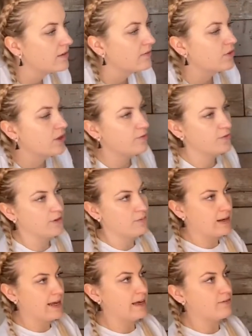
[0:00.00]
got a few
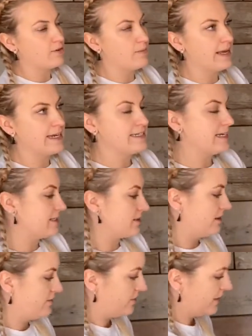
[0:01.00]
I've got plain desk
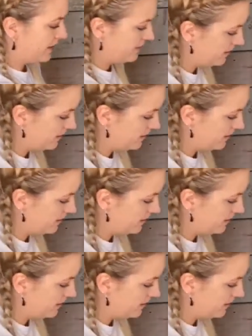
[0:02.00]
over there that